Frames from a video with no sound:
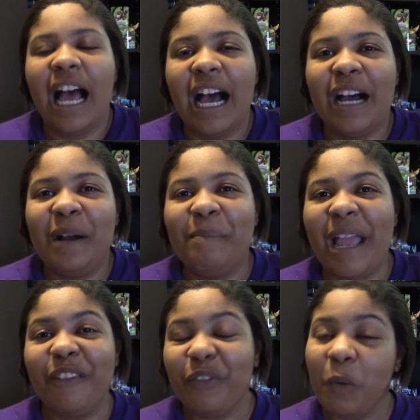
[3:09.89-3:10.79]

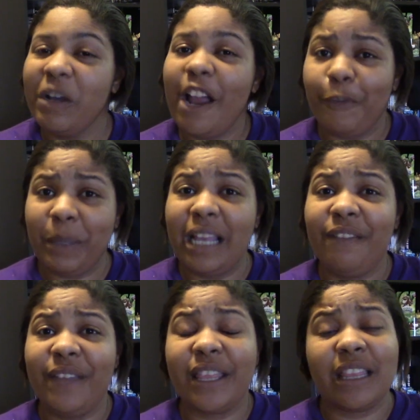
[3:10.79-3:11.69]
And from what I've played
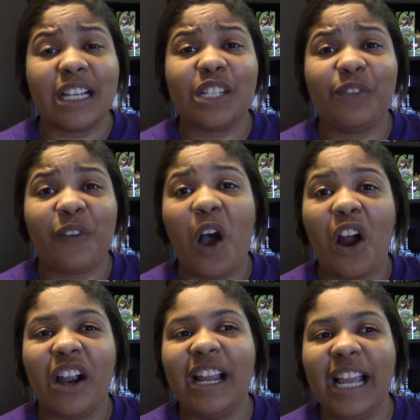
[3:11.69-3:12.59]
of it thus
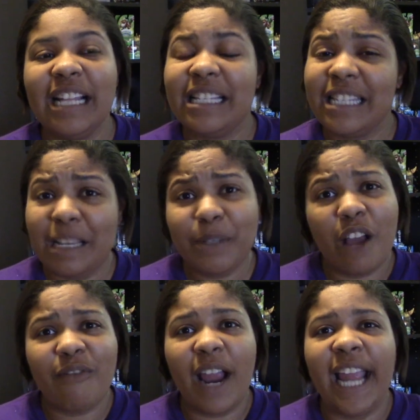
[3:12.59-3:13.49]
far, it seems
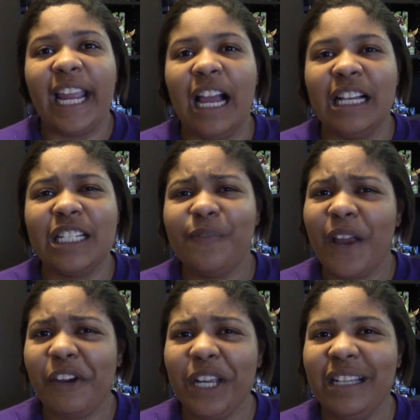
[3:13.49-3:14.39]
all right. It's
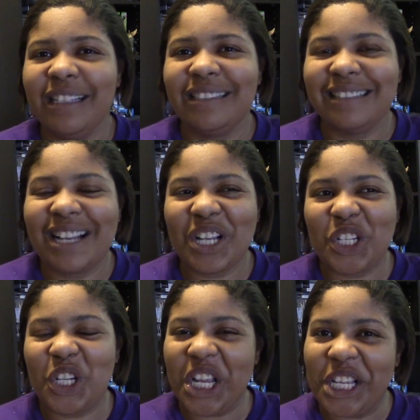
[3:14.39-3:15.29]
very
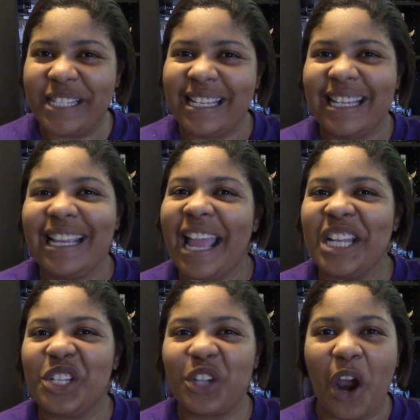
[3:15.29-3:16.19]
cheesy
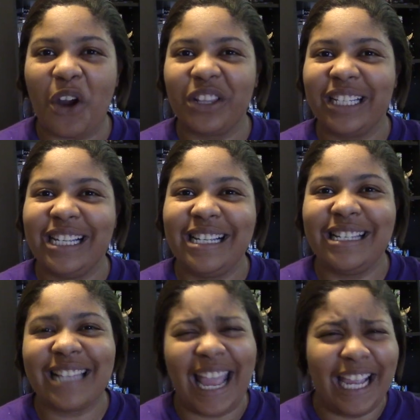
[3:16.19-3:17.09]
and
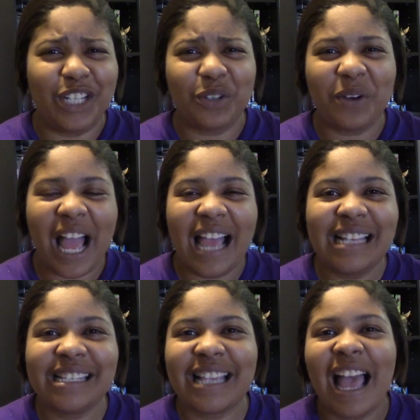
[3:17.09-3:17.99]
Charlie's
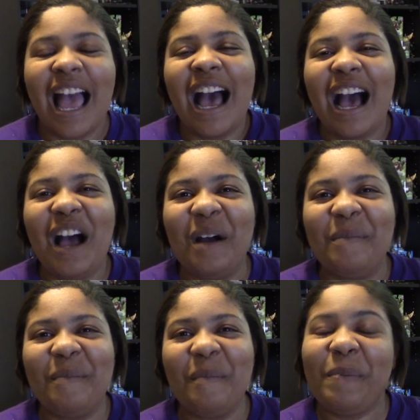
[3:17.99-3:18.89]
Angel-esque,
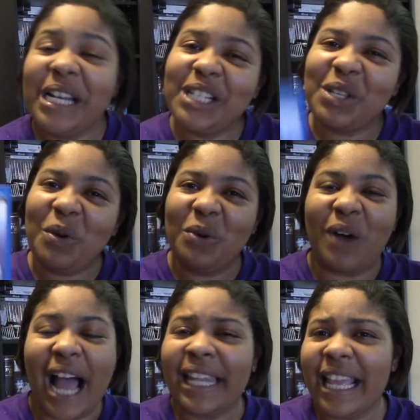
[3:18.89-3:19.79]
but it's
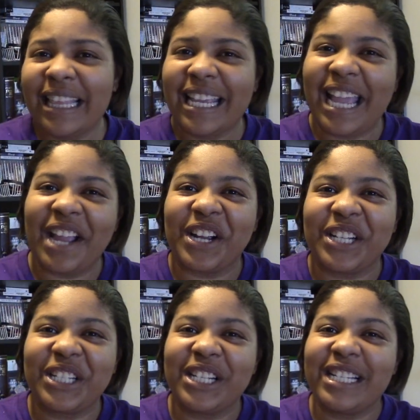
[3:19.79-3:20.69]
cool. I like the
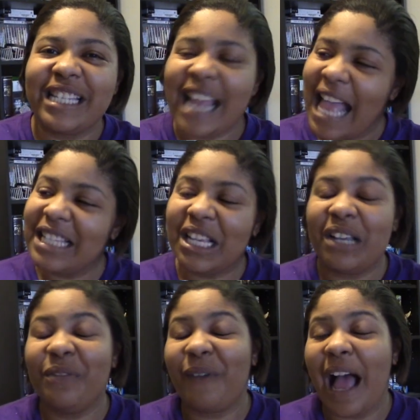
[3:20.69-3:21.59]
characters and it has a
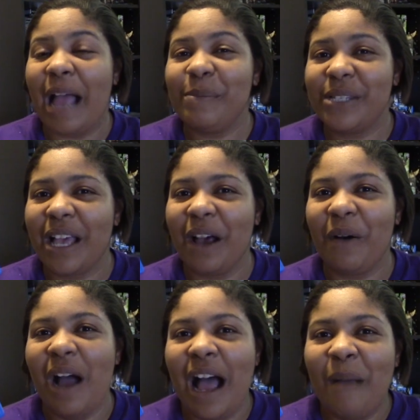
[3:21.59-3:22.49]
good vibe,
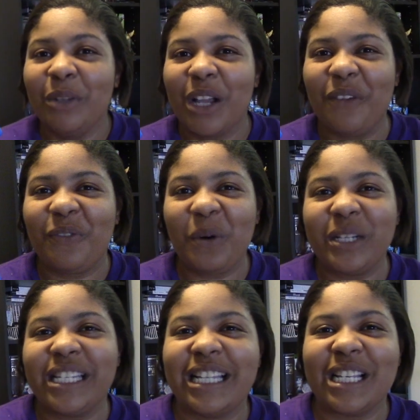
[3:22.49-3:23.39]
so I'm looking
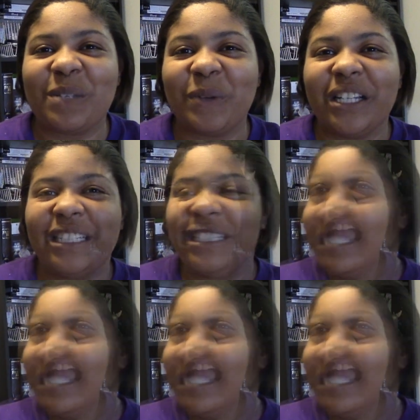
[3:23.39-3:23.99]
forward to this one.